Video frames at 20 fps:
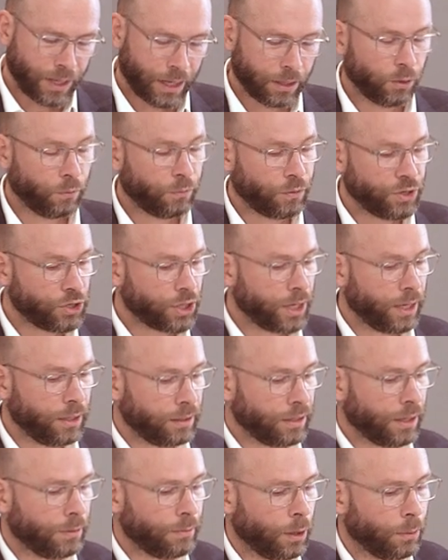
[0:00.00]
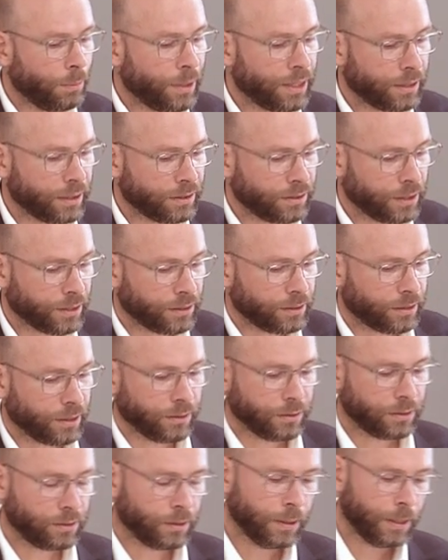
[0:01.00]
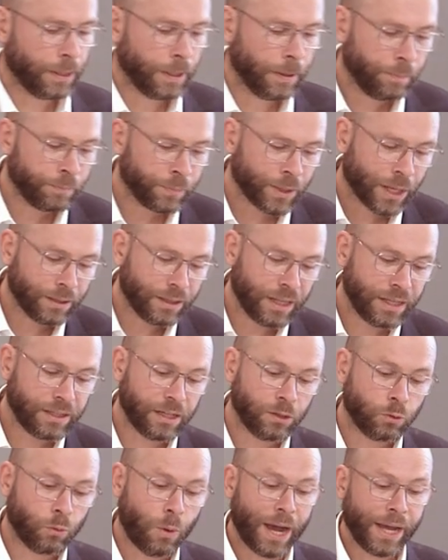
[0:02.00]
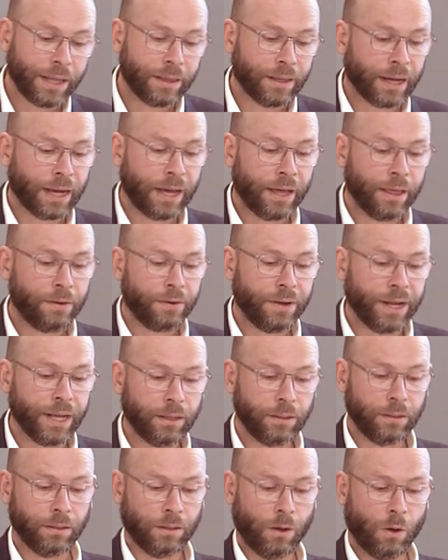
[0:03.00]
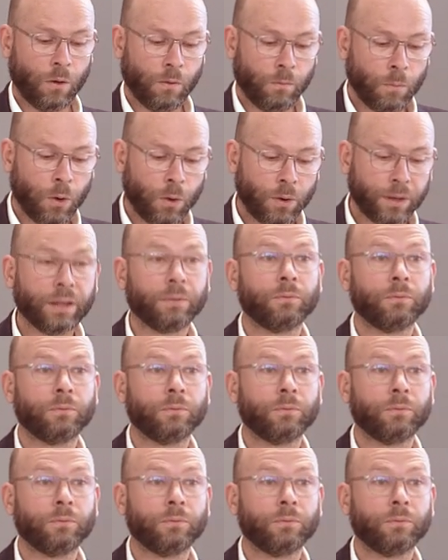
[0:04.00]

and official development assistance. This is why the gathering of more